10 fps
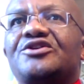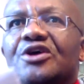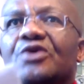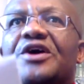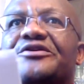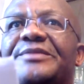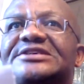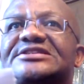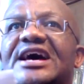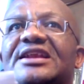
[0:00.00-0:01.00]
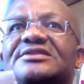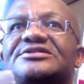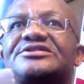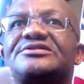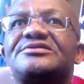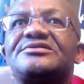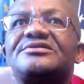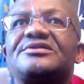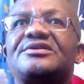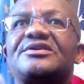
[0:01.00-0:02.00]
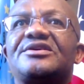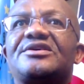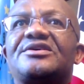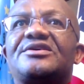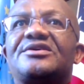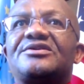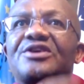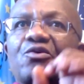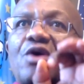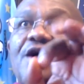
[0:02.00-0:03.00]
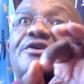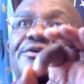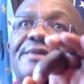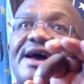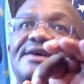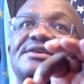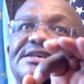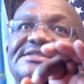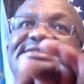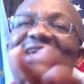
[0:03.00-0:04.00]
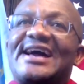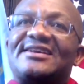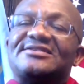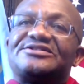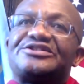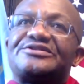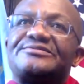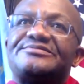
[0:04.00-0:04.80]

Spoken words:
The world remains silent. The world remains silent.